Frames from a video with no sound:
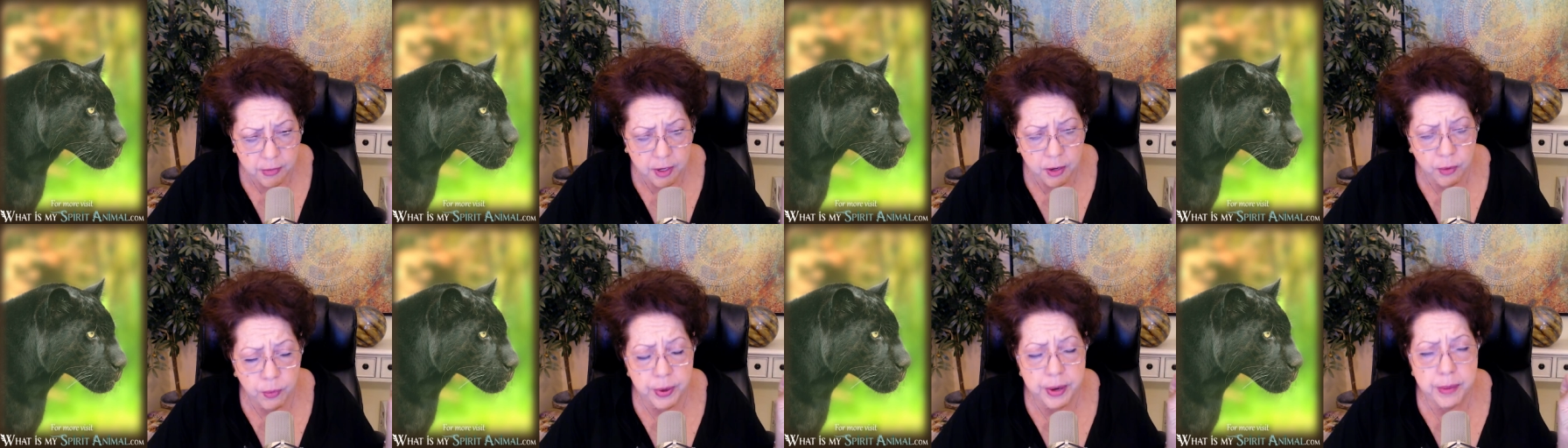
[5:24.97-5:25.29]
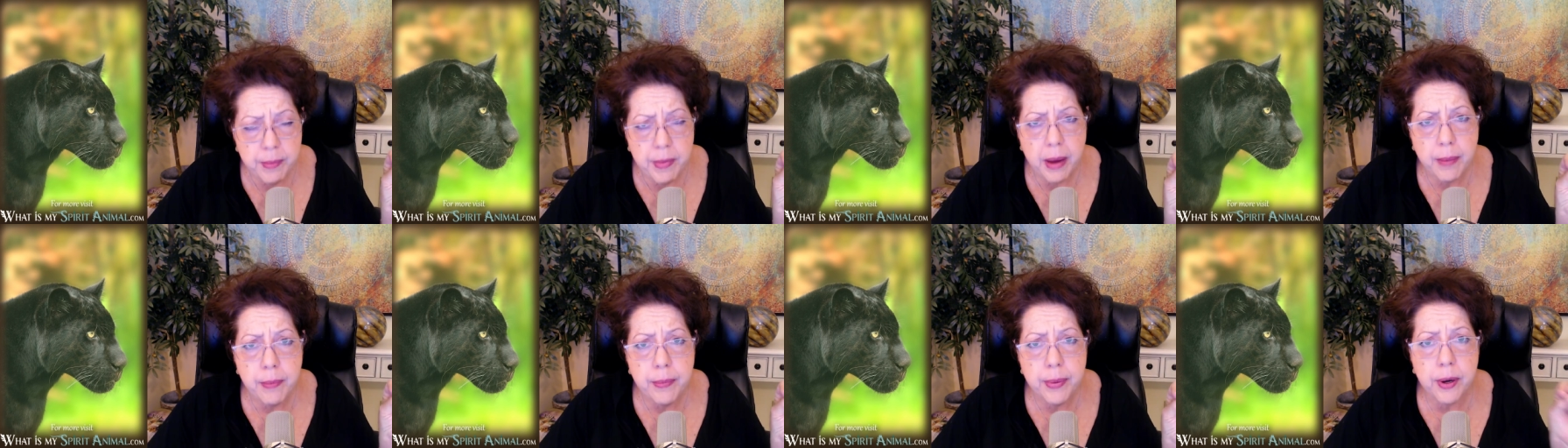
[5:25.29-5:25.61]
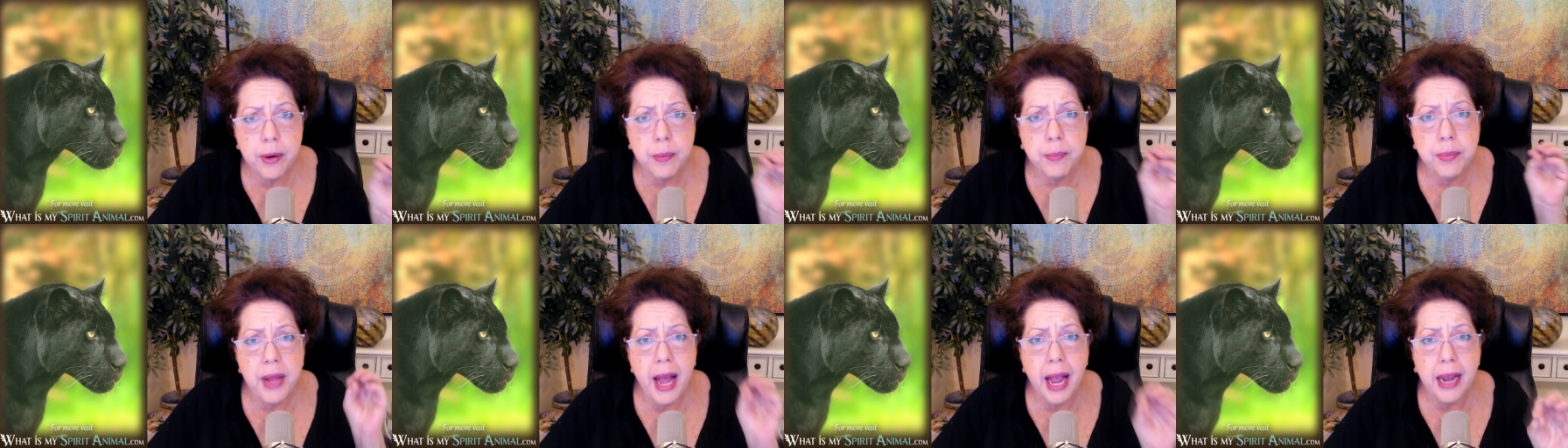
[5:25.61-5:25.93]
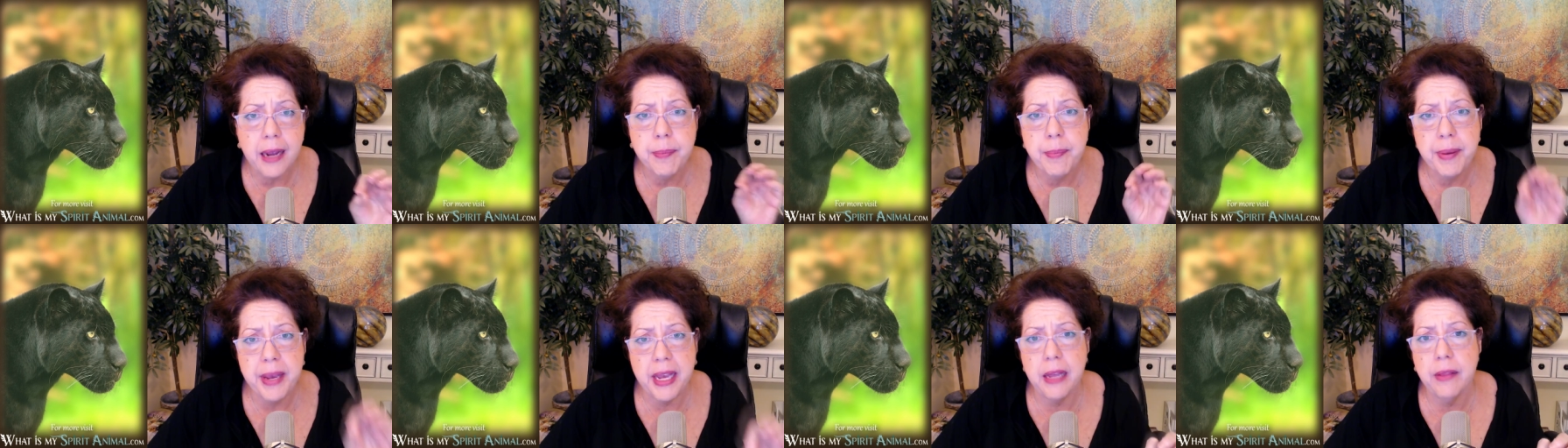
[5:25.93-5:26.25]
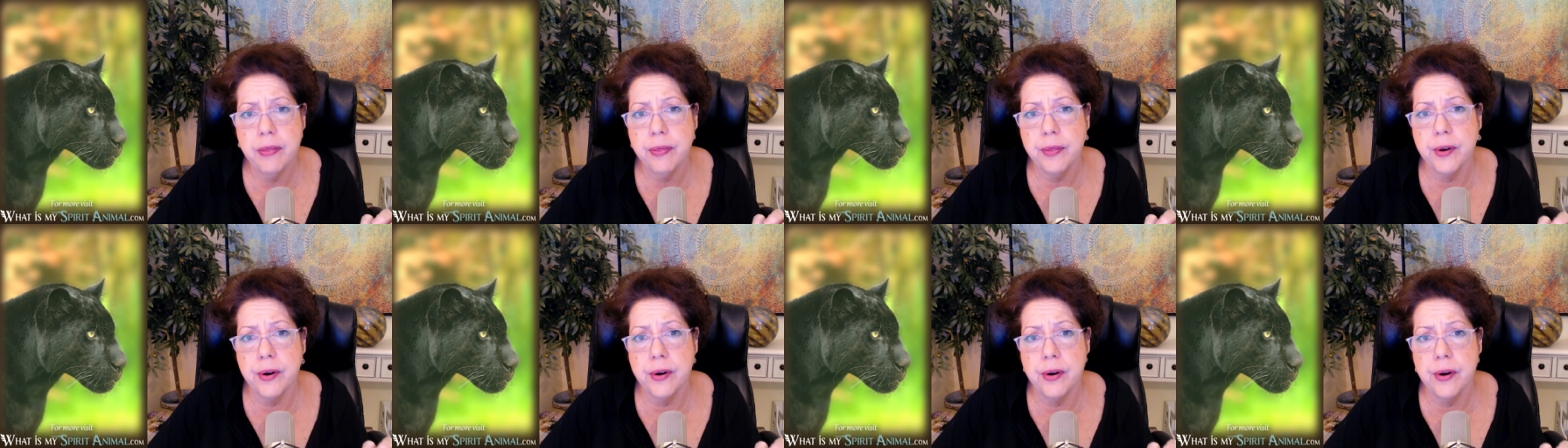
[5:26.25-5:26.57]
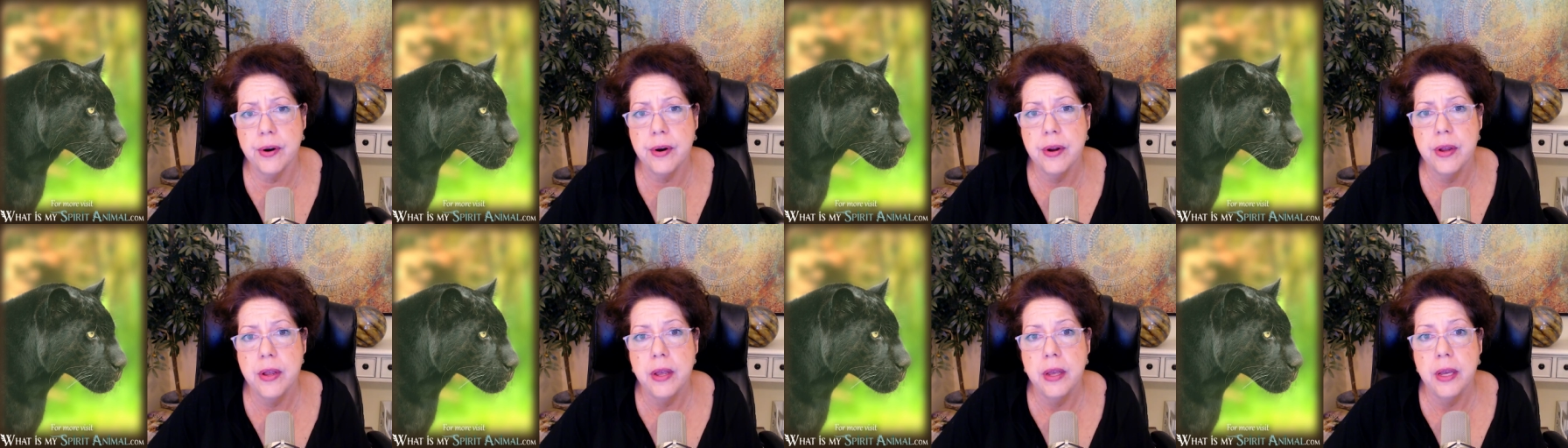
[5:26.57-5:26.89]
remember, Black
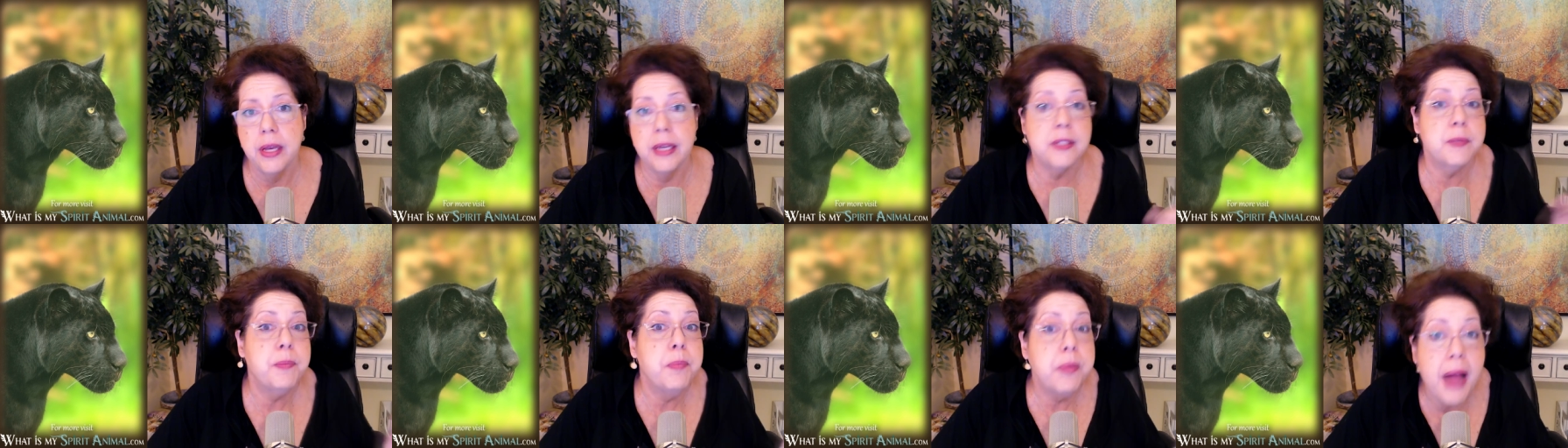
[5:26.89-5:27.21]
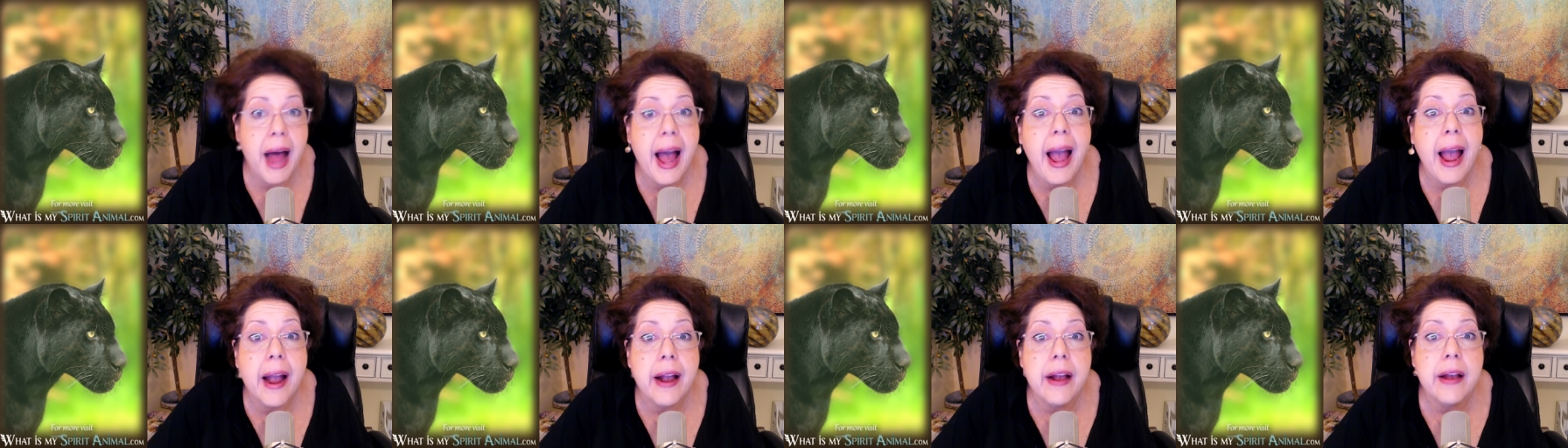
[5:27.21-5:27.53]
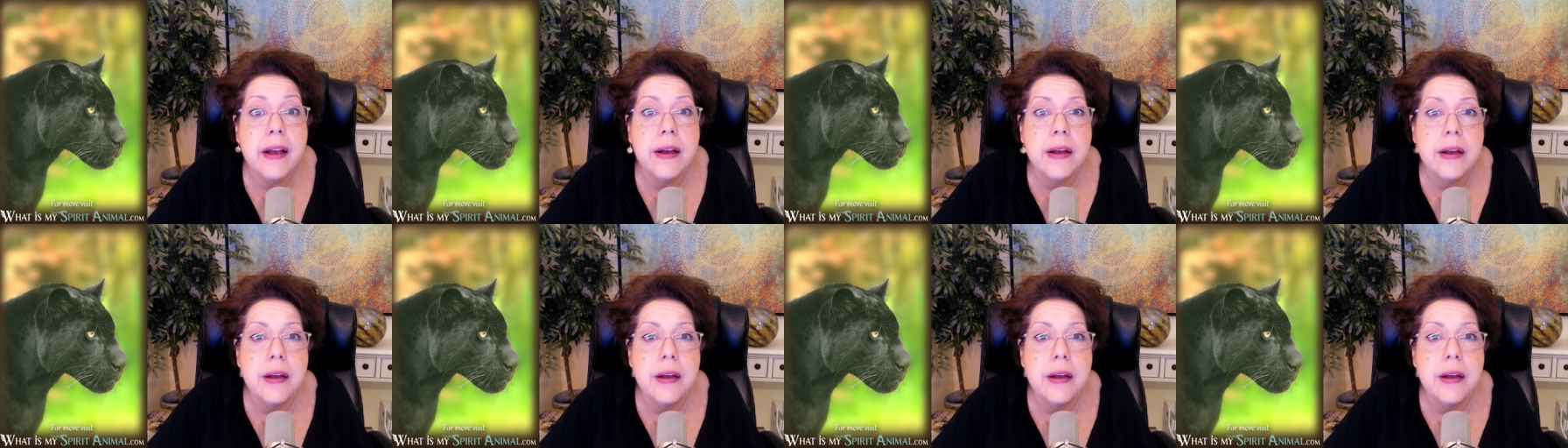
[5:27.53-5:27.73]
Panther is black,